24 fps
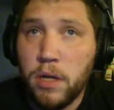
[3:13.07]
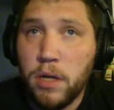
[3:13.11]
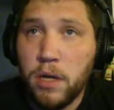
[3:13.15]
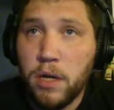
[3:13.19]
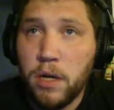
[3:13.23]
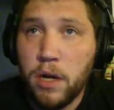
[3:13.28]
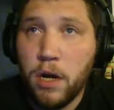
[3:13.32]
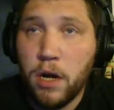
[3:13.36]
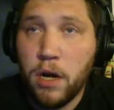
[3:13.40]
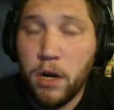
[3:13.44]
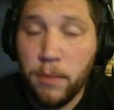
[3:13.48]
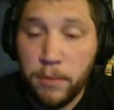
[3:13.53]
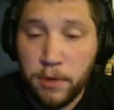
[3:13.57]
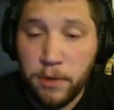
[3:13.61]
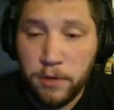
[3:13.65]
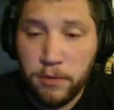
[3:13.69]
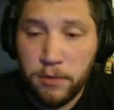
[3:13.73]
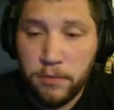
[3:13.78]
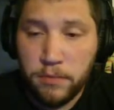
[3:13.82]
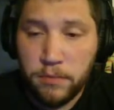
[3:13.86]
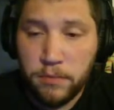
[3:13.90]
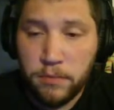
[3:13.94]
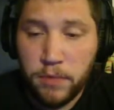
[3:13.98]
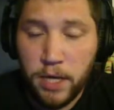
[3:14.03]
armor
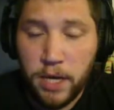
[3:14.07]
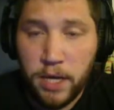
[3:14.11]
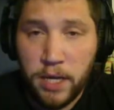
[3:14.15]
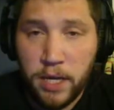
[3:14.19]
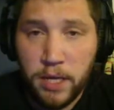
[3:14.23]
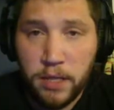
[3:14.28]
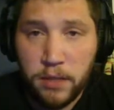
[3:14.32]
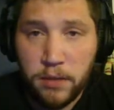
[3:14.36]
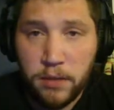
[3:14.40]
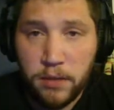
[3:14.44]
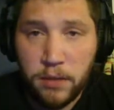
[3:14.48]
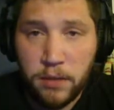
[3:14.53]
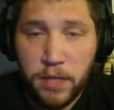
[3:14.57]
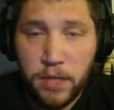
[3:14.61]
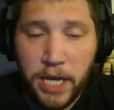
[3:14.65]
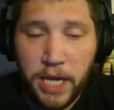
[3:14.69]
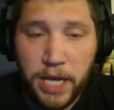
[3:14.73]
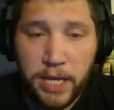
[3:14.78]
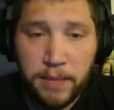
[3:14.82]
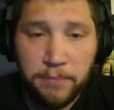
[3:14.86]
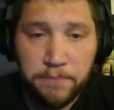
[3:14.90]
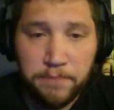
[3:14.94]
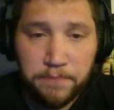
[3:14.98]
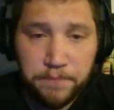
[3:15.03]
rating,
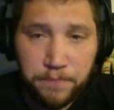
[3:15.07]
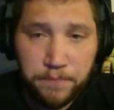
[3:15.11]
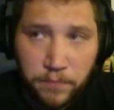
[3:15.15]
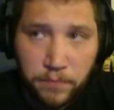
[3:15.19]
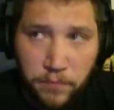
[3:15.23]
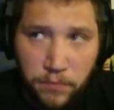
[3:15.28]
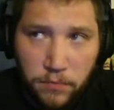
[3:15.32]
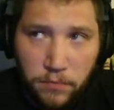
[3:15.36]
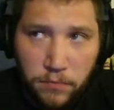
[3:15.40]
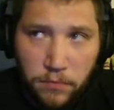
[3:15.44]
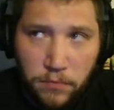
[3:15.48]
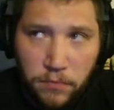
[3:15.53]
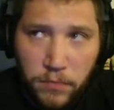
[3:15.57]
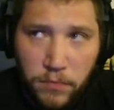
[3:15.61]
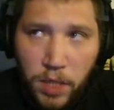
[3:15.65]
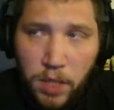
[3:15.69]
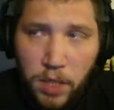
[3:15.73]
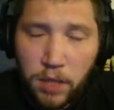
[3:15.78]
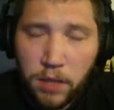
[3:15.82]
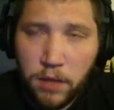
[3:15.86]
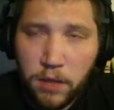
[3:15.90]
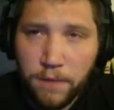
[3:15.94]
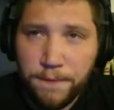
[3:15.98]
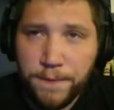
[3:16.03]
okay,
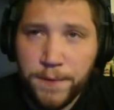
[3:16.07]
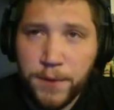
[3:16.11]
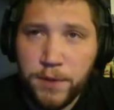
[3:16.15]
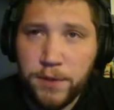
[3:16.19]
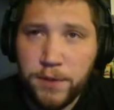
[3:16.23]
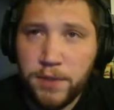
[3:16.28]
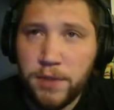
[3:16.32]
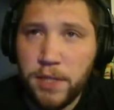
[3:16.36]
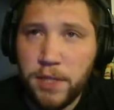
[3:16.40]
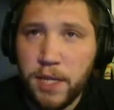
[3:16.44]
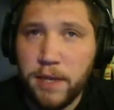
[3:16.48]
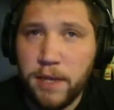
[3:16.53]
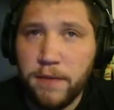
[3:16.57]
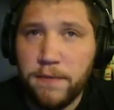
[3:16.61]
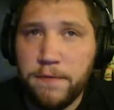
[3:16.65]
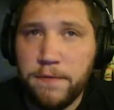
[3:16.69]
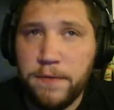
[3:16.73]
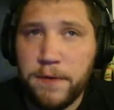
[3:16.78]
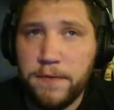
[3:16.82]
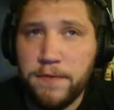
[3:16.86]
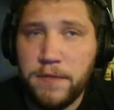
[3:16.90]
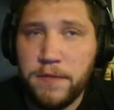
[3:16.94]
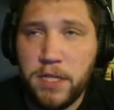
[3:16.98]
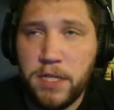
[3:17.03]
the first like
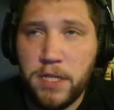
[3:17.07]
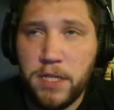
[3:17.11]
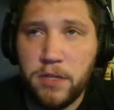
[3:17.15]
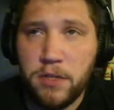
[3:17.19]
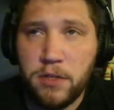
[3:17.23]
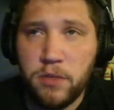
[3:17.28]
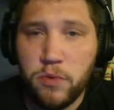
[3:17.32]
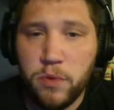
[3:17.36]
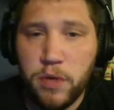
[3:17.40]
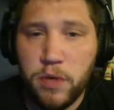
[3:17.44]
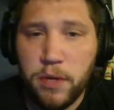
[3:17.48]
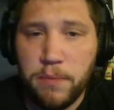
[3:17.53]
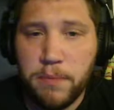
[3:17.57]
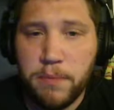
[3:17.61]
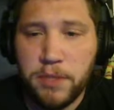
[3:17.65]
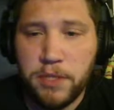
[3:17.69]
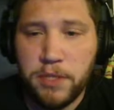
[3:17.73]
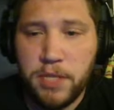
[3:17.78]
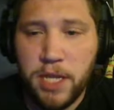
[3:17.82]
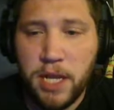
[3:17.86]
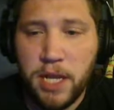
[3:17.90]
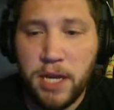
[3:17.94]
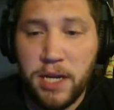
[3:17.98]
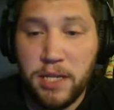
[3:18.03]
15 to
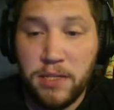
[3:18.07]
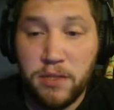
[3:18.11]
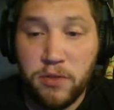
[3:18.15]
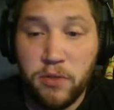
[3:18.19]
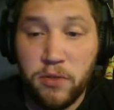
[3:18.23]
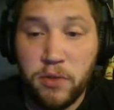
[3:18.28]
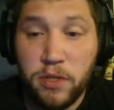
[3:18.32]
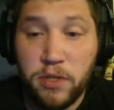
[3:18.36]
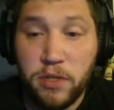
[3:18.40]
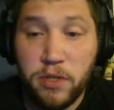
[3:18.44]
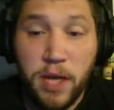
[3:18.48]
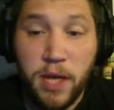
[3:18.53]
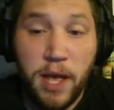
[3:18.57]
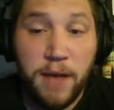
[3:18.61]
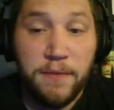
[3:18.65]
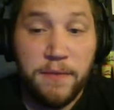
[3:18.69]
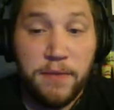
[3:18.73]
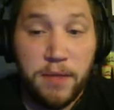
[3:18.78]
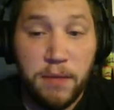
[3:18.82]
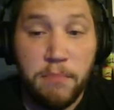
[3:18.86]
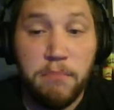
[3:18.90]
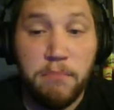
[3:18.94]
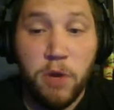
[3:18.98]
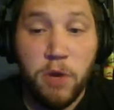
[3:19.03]
20% is going to have
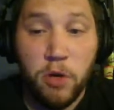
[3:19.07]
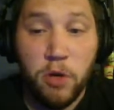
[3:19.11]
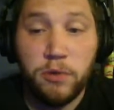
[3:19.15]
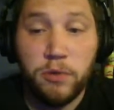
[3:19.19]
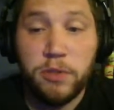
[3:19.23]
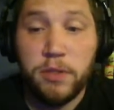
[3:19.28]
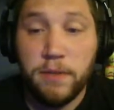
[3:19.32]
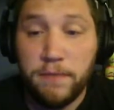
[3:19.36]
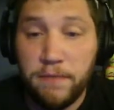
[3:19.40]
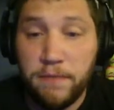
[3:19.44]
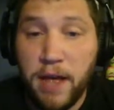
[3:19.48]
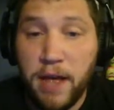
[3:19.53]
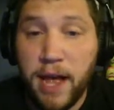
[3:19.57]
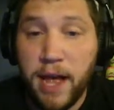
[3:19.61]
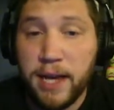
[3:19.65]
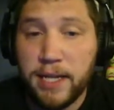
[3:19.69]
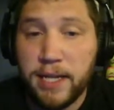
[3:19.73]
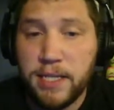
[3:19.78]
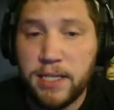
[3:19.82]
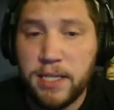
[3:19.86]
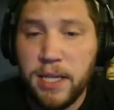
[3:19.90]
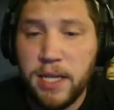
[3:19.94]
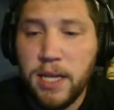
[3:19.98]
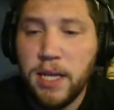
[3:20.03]
the most
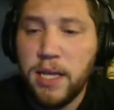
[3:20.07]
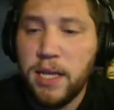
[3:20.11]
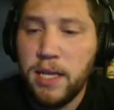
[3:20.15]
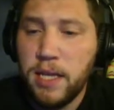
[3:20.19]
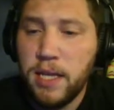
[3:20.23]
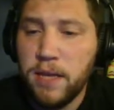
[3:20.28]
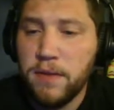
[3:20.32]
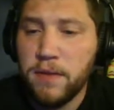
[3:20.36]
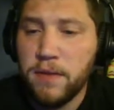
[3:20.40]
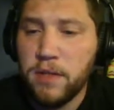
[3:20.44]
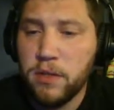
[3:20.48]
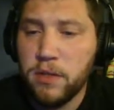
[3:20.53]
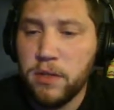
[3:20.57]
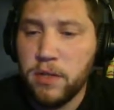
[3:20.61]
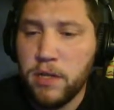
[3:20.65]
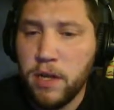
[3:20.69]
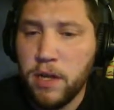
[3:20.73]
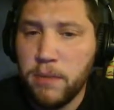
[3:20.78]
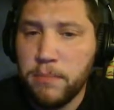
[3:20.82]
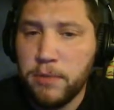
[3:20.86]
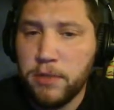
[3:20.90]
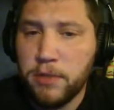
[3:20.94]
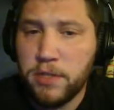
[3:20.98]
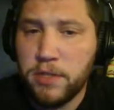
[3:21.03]
effect. Even though the
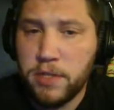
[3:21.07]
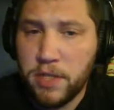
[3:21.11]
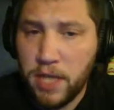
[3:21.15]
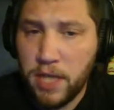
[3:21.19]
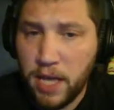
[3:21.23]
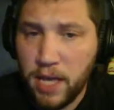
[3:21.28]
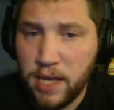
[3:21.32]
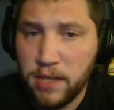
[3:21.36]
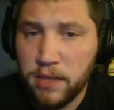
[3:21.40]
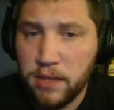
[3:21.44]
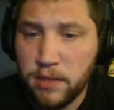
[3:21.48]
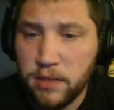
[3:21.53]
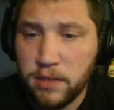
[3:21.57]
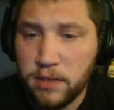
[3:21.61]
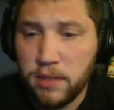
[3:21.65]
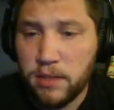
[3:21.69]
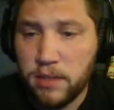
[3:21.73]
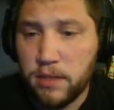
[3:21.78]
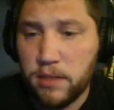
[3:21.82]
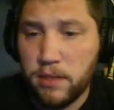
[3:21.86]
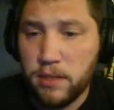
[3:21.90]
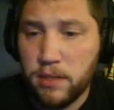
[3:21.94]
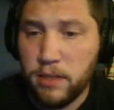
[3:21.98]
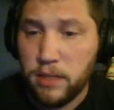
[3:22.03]
number scales
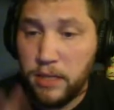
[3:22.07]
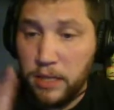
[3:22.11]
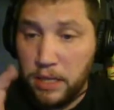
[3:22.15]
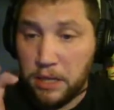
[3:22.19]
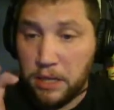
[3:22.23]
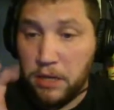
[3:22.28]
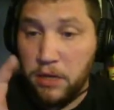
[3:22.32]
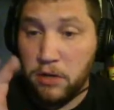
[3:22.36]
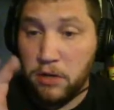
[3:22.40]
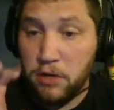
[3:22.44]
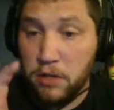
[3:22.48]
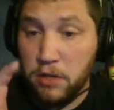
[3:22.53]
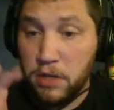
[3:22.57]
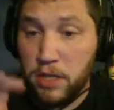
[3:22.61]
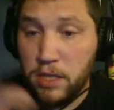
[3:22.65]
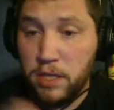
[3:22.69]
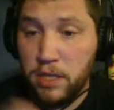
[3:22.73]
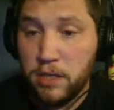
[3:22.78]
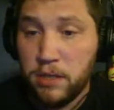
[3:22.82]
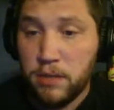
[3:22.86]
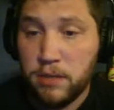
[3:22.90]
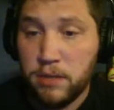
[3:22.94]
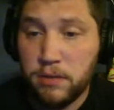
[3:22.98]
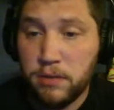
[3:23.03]

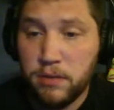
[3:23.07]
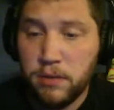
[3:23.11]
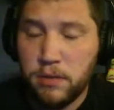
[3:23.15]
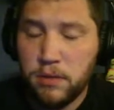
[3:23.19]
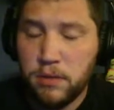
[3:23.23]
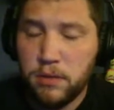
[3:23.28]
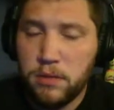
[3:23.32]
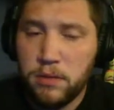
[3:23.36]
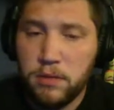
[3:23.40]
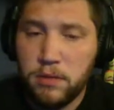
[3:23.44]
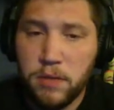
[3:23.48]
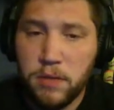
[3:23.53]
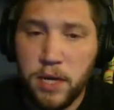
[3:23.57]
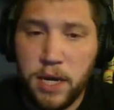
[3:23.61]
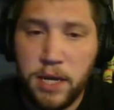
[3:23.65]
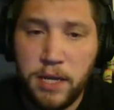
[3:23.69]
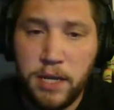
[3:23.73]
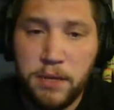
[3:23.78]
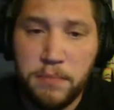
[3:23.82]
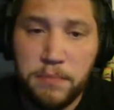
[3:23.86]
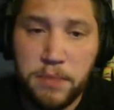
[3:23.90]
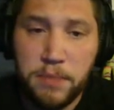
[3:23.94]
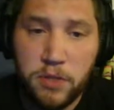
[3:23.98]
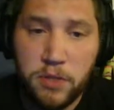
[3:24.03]
linearly,
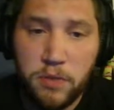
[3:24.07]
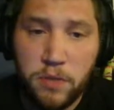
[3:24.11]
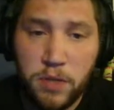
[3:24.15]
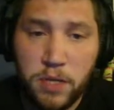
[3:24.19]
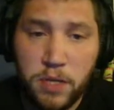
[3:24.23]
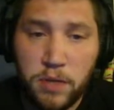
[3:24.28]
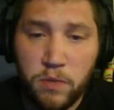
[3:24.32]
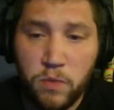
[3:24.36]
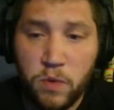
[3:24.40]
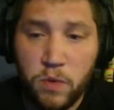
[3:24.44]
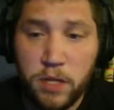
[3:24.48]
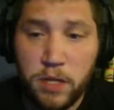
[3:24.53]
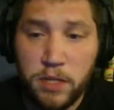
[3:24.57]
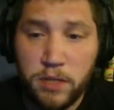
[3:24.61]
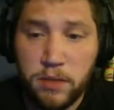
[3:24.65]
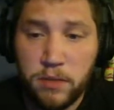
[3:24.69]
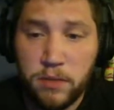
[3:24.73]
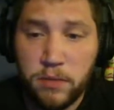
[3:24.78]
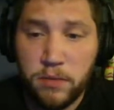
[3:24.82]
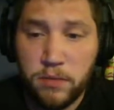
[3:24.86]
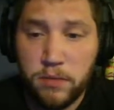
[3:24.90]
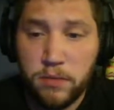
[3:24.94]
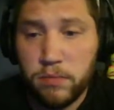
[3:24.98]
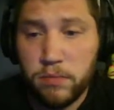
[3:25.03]
right, between 1
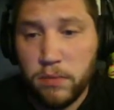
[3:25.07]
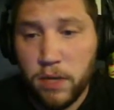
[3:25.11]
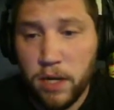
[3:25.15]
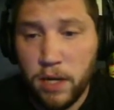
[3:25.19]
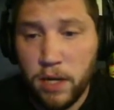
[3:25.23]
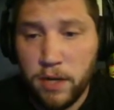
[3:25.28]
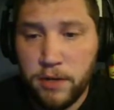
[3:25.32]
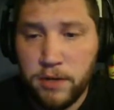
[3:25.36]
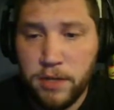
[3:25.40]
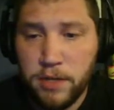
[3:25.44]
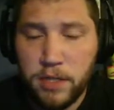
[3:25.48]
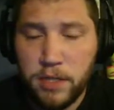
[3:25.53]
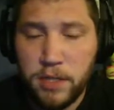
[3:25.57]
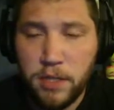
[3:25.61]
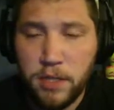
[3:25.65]
to 100,